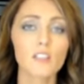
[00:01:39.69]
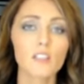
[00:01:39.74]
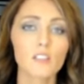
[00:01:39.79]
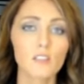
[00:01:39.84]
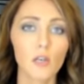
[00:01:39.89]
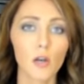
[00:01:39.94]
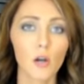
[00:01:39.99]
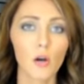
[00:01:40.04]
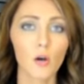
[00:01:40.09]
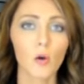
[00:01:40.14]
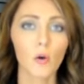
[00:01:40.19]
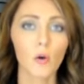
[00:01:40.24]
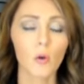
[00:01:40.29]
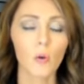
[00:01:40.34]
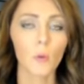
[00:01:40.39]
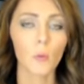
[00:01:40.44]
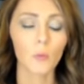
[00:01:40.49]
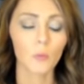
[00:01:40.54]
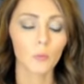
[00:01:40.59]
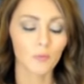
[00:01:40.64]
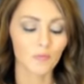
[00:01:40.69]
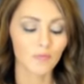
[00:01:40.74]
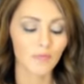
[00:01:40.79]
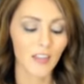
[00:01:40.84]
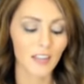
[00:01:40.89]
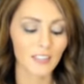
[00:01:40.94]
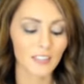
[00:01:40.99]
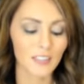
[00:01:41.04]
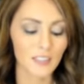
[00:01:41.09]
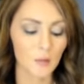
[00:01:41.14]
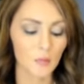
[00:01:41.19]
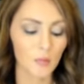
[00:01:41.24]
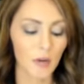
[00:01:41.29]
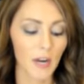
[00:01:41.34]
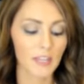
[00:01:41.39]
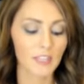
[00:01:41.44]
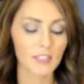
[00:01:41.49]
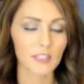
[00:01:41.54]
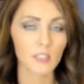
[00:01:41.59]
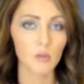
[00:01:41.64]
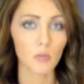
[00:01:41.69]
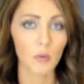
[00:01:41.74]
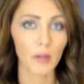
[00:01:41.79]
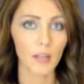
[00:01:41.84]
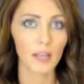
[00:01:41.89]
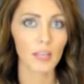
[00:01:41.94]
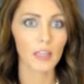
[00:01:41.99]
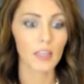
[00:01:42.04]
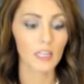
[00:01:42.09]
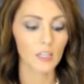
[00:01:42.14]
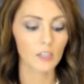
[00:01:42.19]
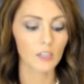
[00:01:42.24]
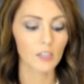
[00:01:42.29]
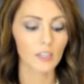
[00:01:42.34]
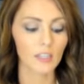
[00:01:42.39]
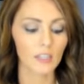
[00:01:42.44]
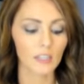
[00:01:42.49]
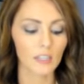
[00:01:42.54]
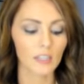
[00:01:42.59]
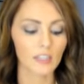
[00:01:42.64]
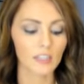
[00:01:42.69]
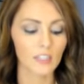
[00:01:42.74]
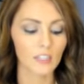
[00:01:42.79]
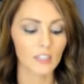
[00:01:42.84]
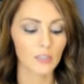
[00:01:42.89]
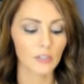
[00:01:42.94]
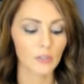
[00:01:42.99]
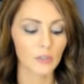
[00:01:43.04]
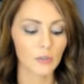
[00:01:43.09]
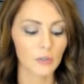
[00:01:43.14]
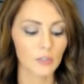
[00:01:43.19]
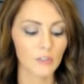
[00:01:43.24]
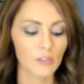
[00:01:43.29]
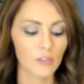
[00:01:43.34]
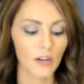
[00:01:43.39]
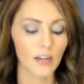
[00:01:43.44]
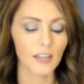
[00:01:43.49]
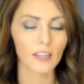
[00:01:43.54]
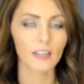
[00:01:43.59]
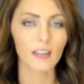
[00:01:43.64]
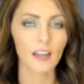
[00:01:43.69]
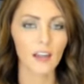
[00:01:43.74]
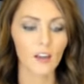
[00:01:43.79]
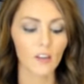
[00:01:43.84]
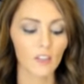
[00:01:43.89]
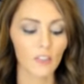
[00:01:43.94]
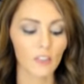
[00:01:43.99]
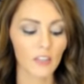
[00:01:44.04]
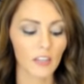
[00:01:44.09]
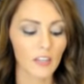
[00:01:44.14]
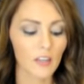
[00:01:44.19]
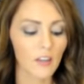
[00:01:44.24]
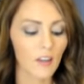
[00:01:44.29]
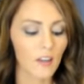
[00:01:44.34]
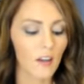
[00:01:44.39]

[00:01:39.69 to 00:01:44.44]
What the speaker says: so that's the price you pay literally to try and get healthy.